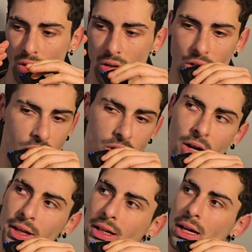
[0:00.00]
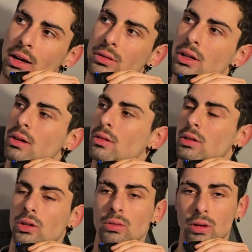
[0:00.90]
you just got to get out there
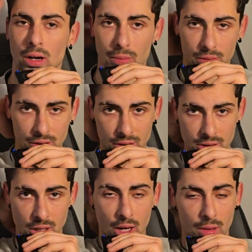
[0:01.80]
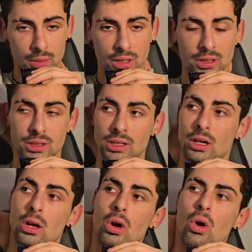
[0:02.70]
and do a couple things because
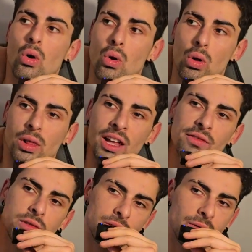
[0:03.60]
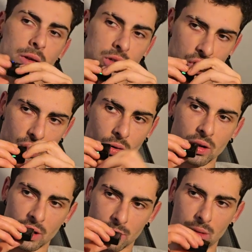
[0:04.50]
life is very
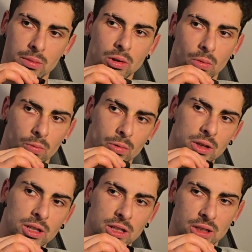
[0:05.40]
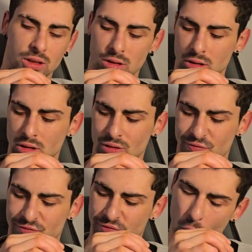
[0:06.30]
short and people don't really
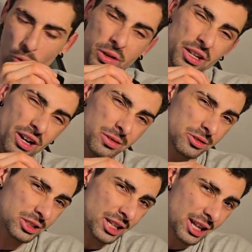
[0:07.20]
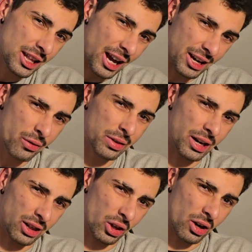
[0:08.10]
fully understand that. I know
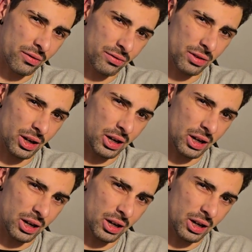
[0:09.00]
that a lot of